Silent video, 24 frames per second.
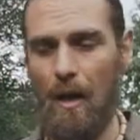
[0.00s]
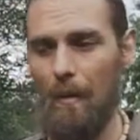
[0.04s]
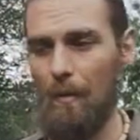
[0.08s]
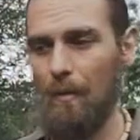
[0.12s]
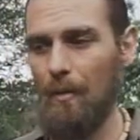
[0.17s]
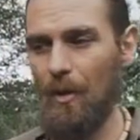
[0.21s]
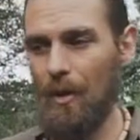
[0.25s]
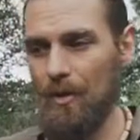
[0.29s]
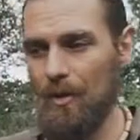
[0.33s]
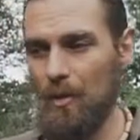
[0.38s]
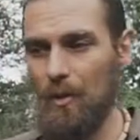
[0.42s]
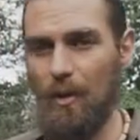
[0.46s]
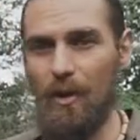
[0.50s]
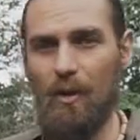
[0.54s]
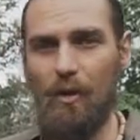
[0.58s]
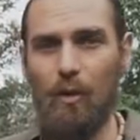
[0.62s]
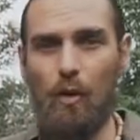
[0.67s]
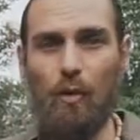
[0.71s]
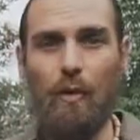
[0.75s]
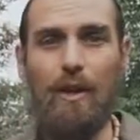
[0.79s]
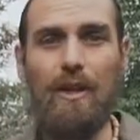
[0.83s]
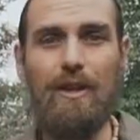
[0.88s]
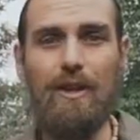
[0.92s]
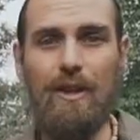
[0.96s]
but also
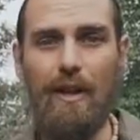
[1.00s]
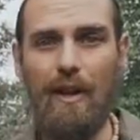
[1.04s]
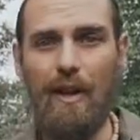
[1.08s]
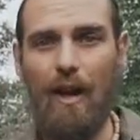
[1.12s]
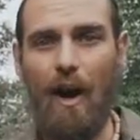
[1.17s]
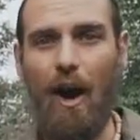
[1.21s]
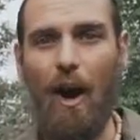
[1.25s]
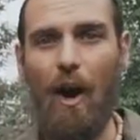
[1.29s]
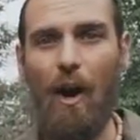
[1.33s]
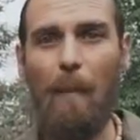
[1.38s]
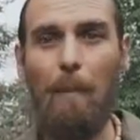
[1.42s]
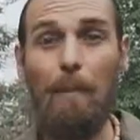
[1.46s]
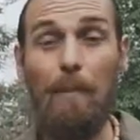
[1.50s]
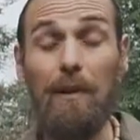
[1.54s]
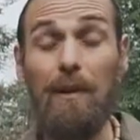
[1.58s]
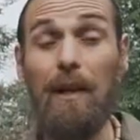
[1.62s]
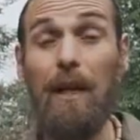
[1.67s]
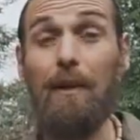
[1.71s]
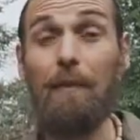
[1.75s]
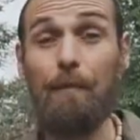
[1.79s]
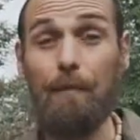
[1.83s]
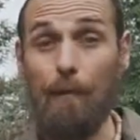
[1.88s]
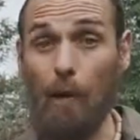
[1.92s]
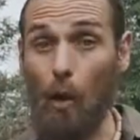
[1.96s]
increasing our
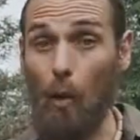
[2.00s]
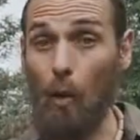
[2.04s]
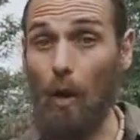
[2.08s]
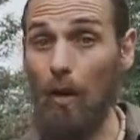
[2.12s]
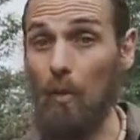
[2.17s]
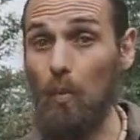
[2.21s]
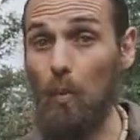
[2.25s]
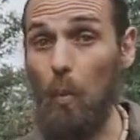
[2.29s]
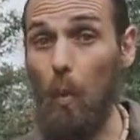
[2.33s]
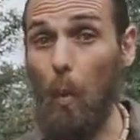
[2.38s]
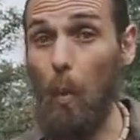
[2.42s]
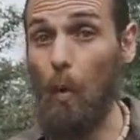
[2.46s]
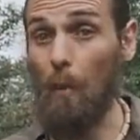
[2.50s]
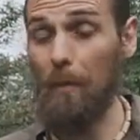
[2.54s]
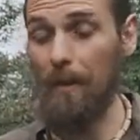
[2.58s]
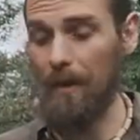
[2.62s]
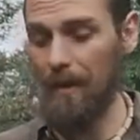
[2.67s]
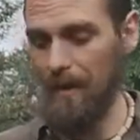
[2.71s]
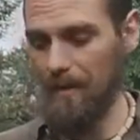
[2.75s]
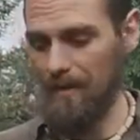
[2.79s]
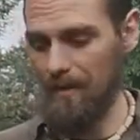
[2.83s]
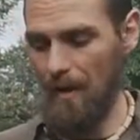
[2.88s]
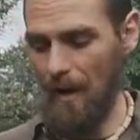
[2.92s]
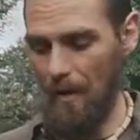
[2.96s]
blood flow and warming
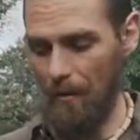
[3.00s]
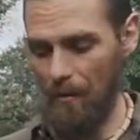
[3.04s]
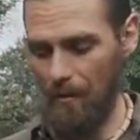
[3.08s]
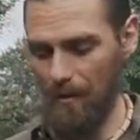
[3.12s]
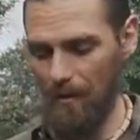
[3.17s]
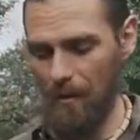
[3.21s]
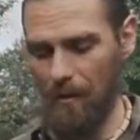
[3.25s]
us up.